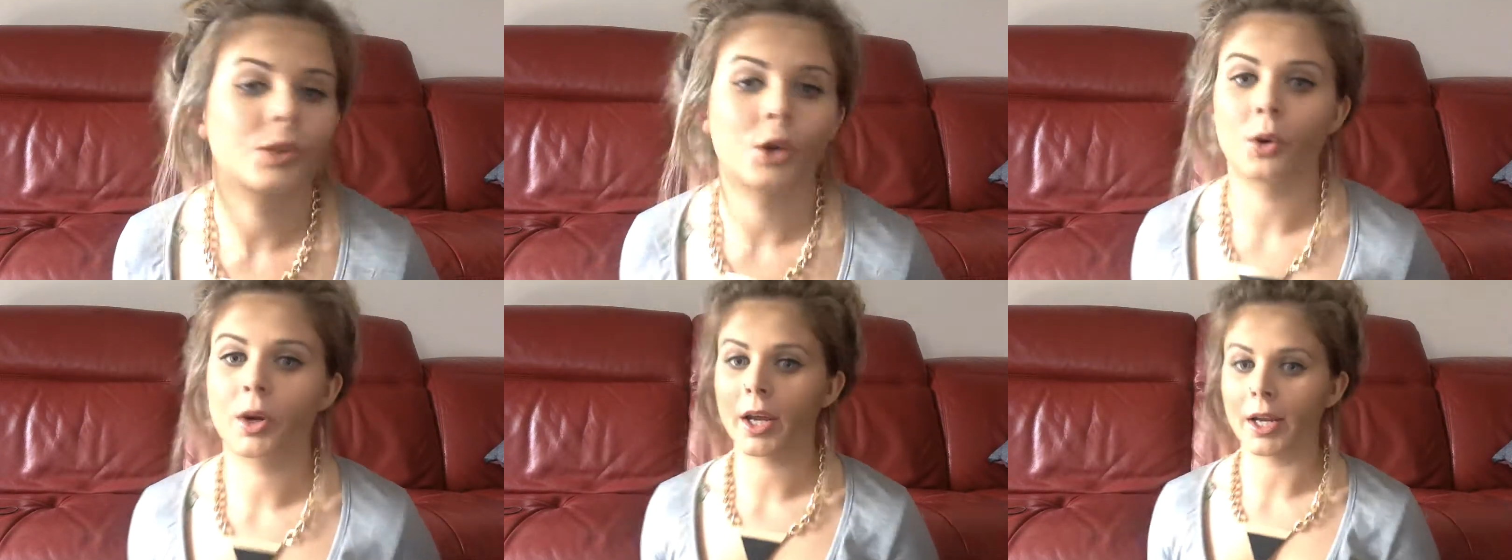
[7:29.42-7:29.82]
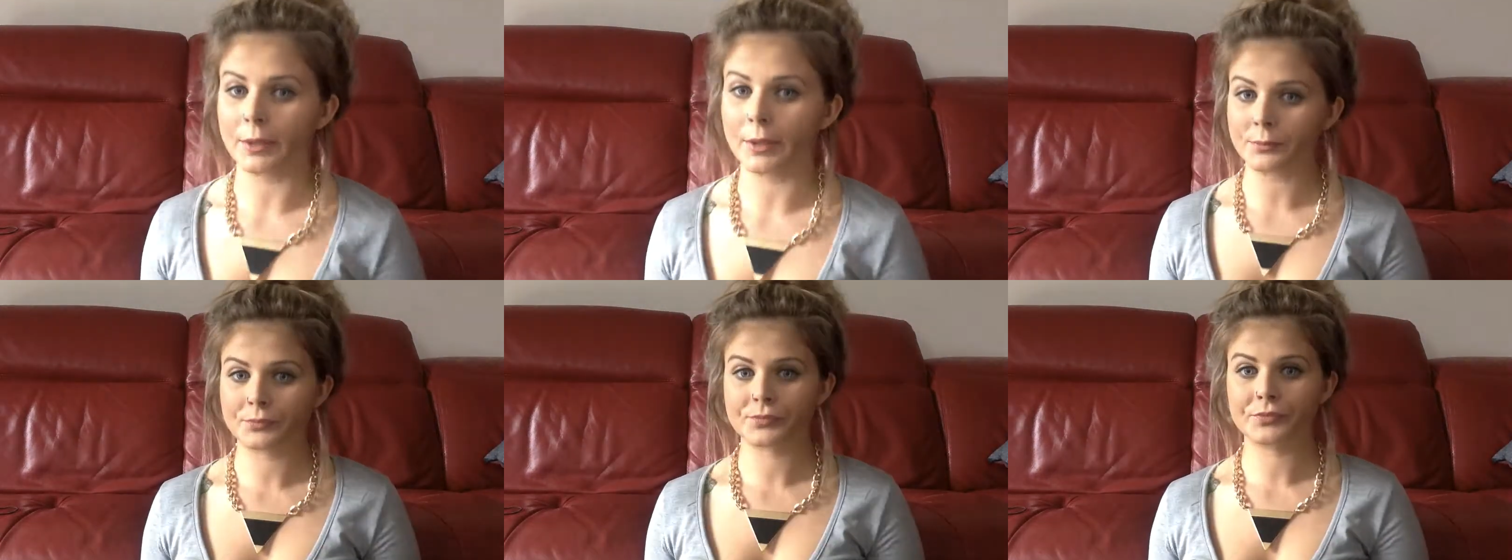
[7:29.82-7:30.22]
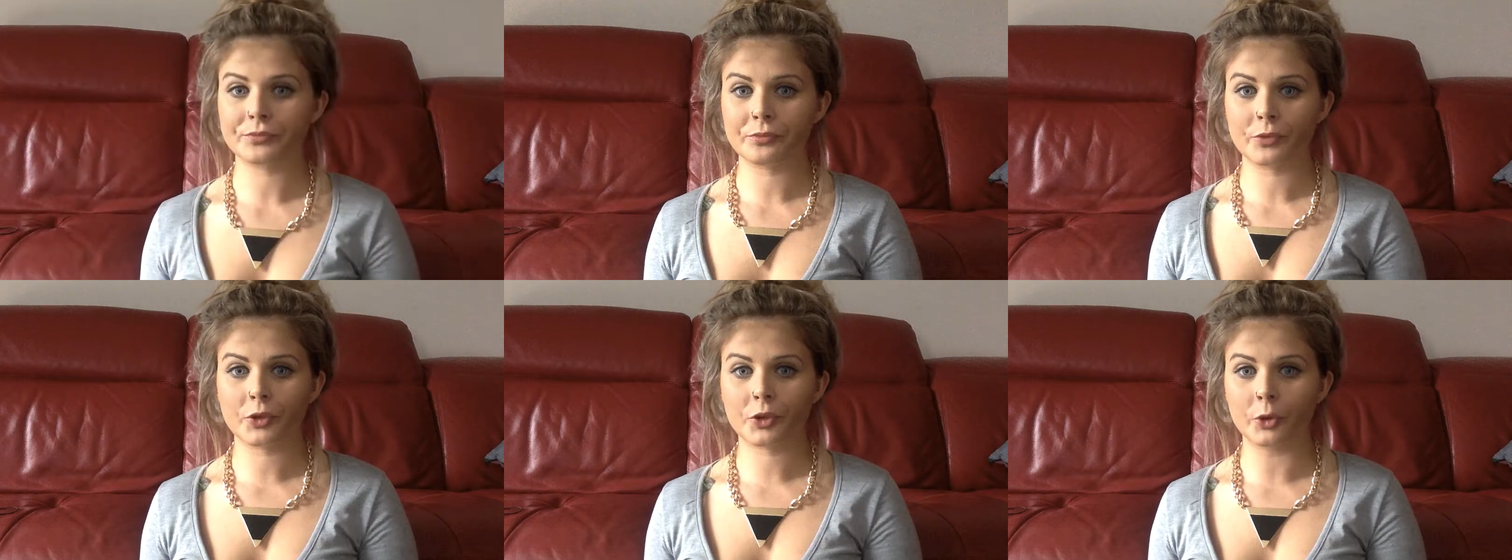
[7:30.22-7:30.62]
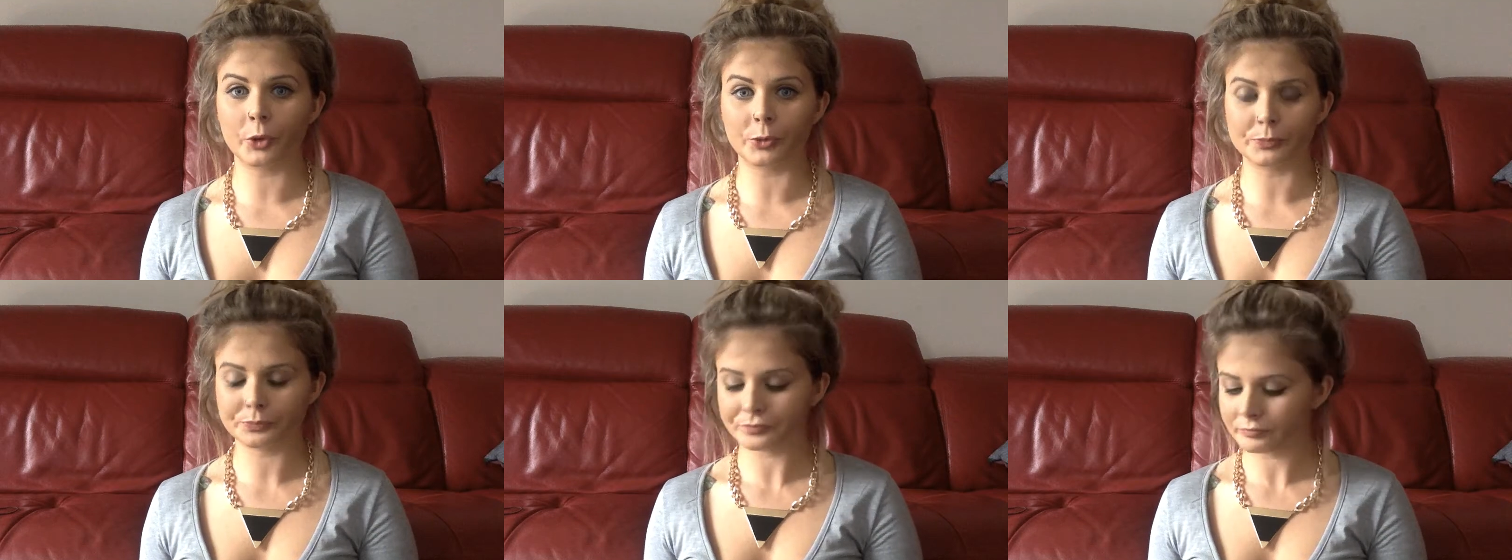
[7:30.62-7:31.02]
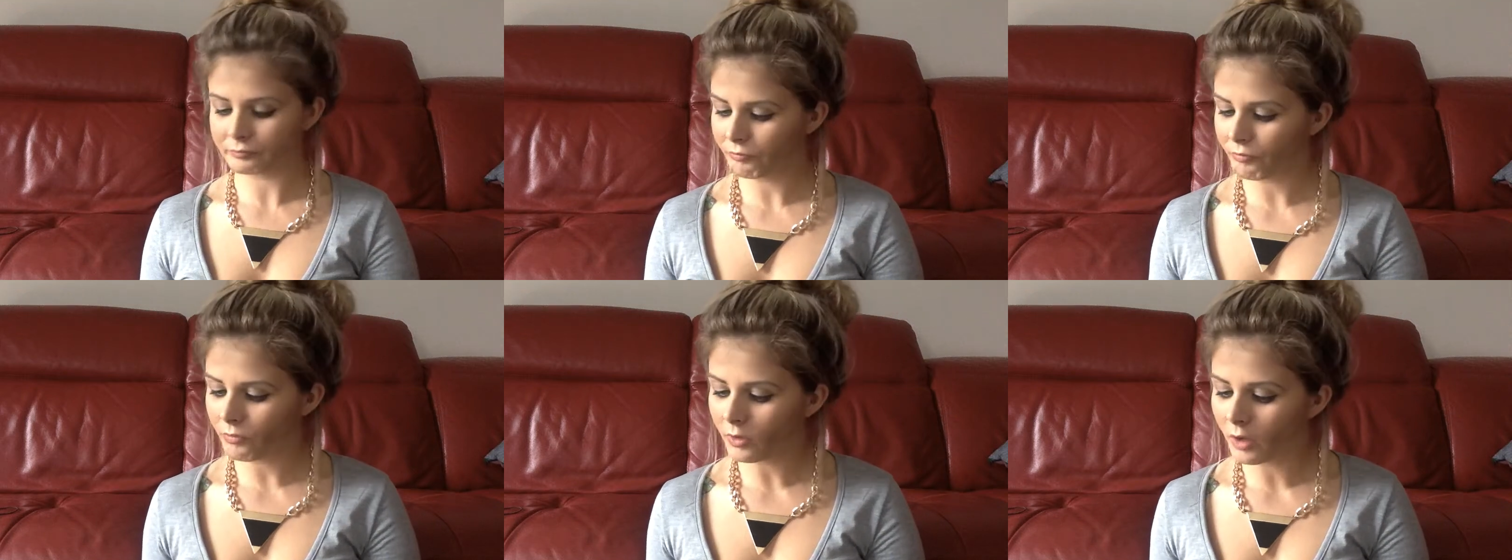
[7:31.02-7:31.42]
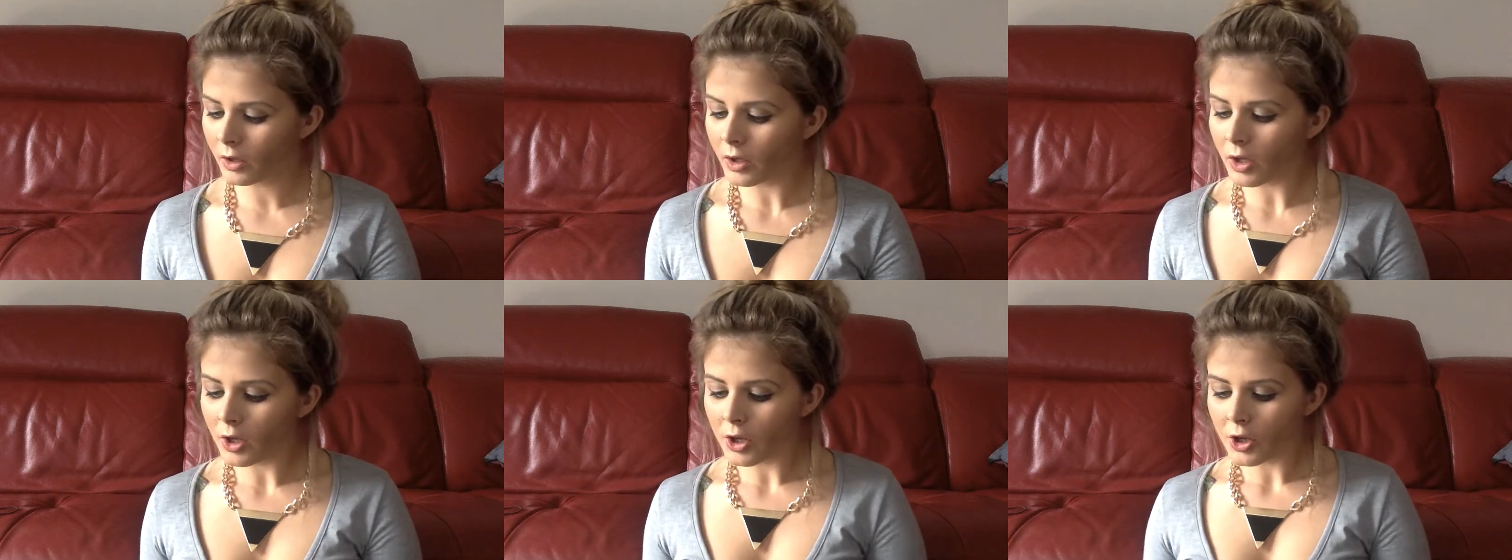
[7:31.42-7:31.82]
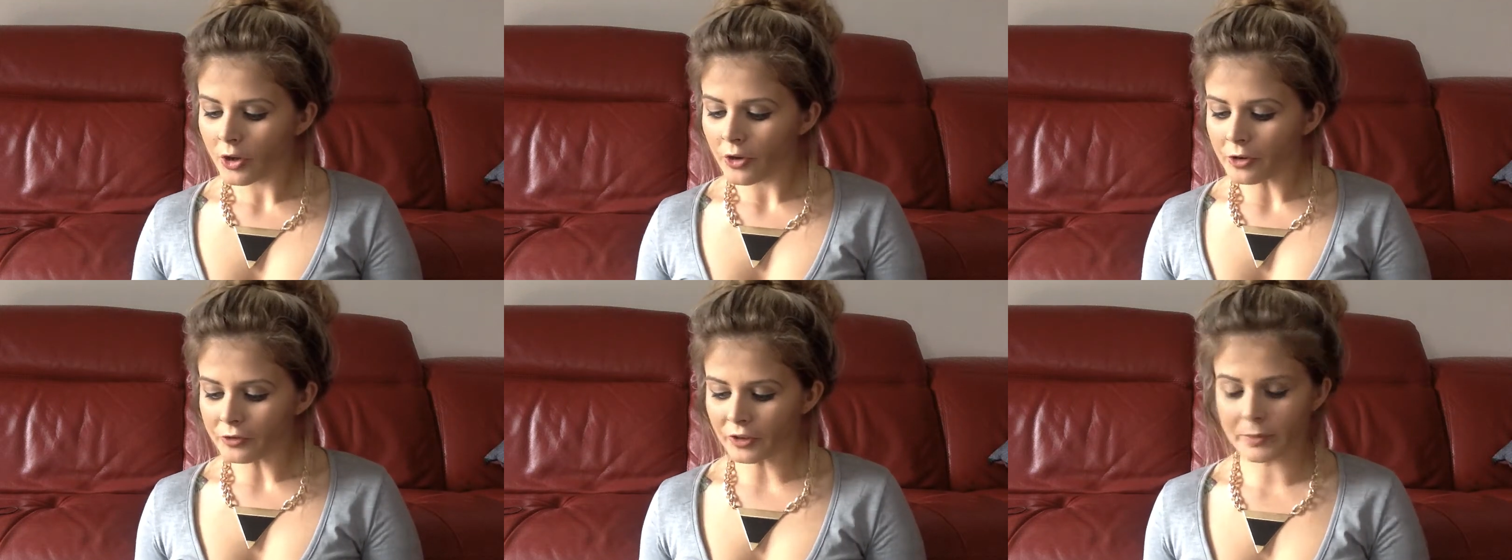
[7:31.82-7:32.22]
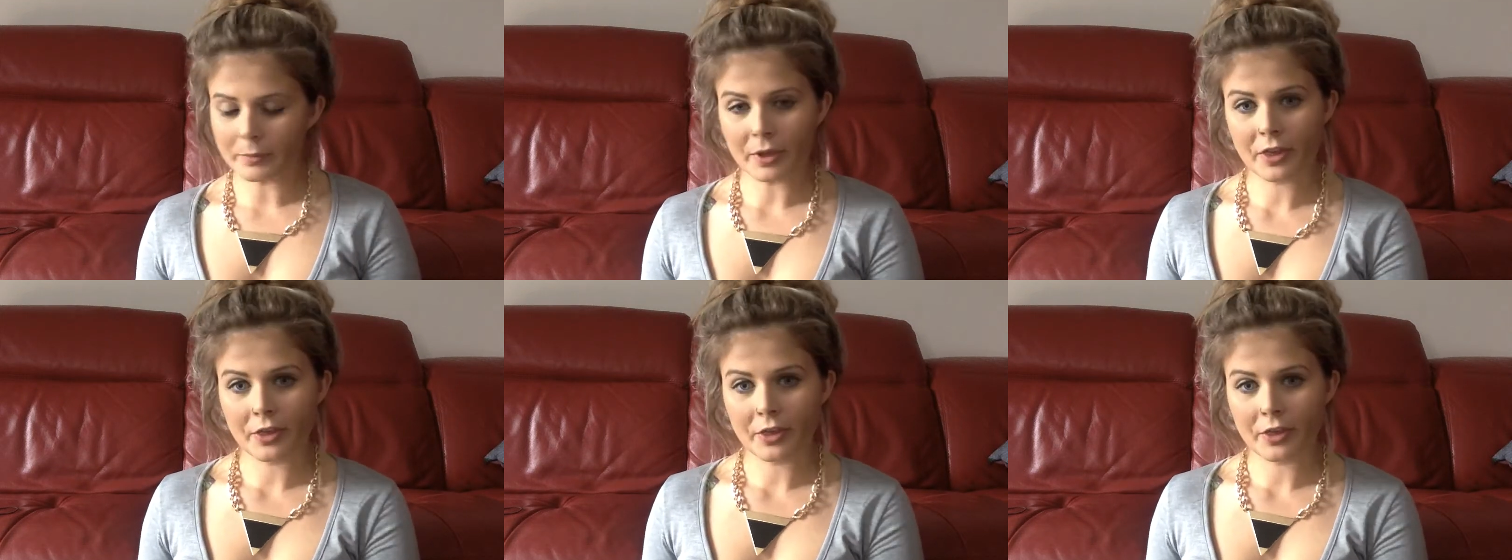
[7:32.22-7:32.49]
Okay, so for my